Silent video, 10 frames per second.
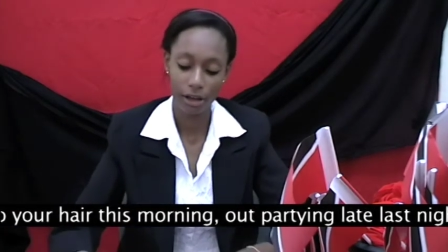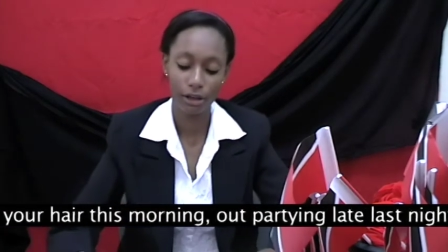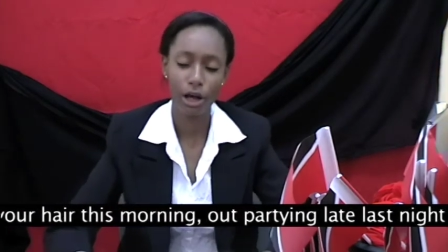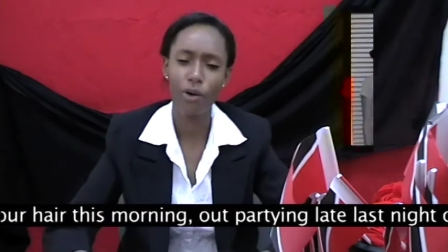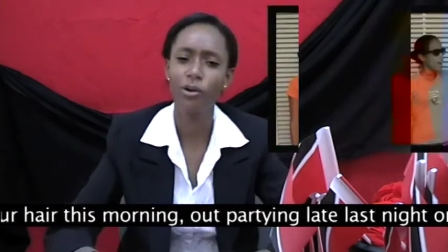
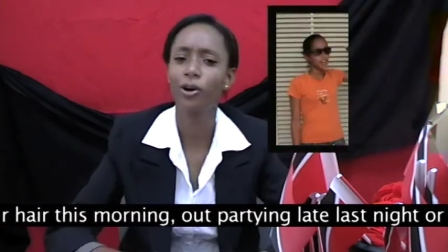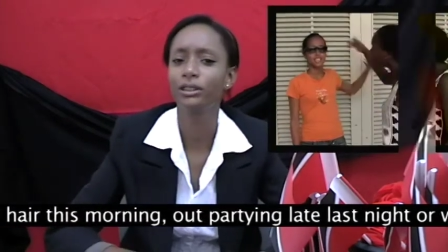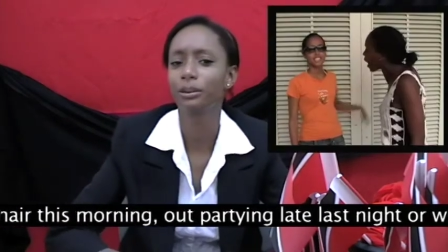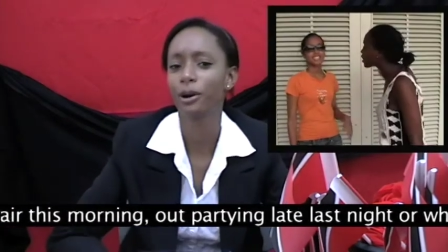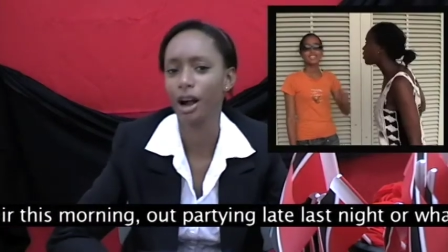Now we go
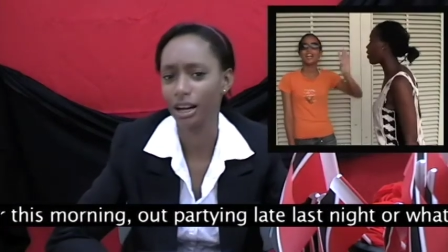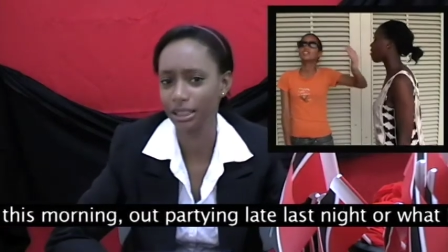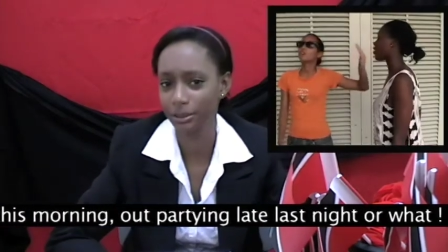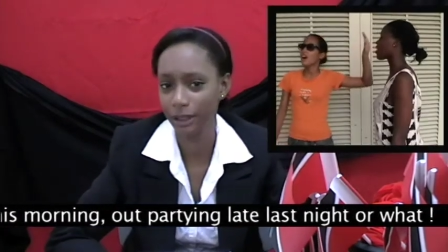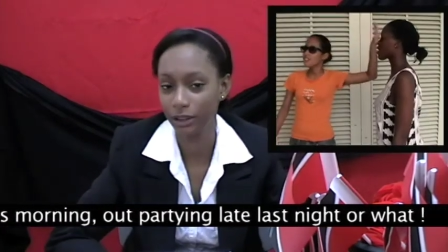to
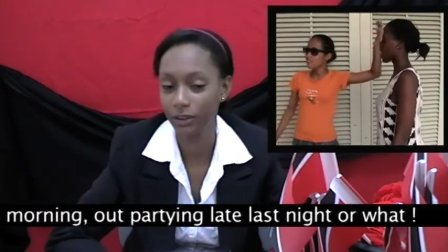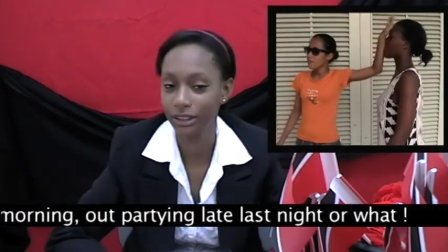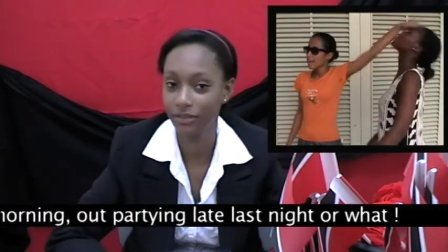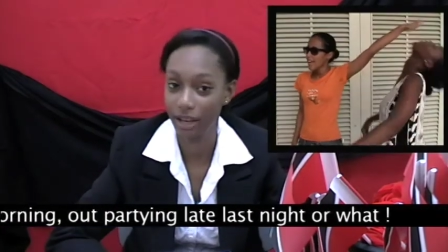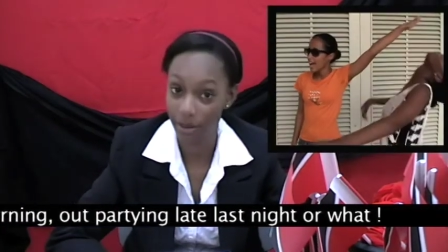Maracas Beach for a
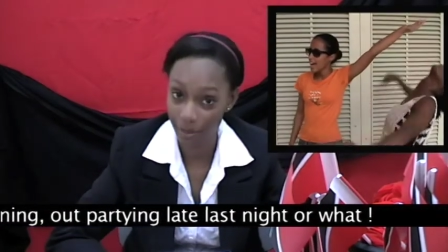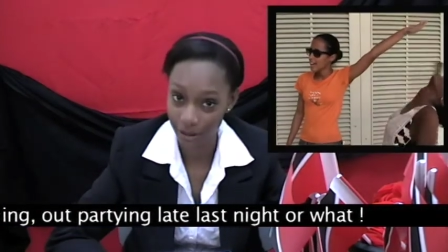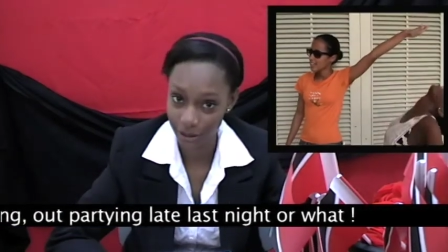development